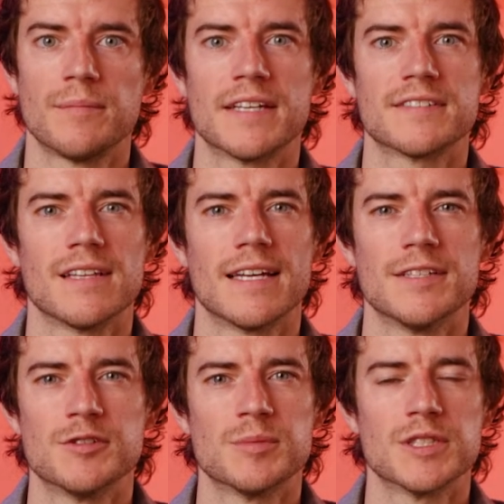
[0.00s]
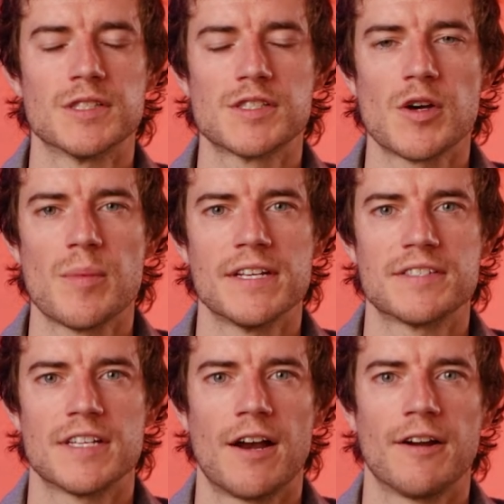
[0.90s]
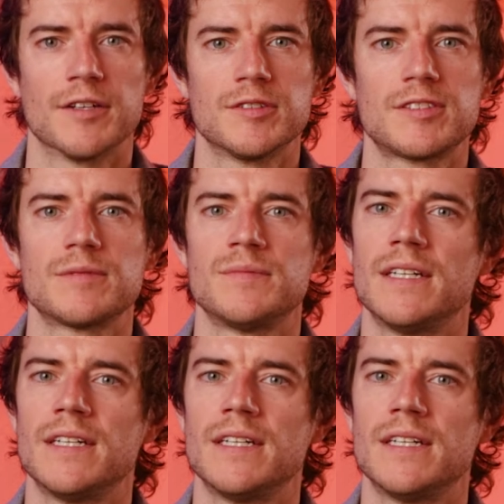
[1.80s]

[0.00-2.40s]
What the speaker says: makes the light usable in so many scenarios.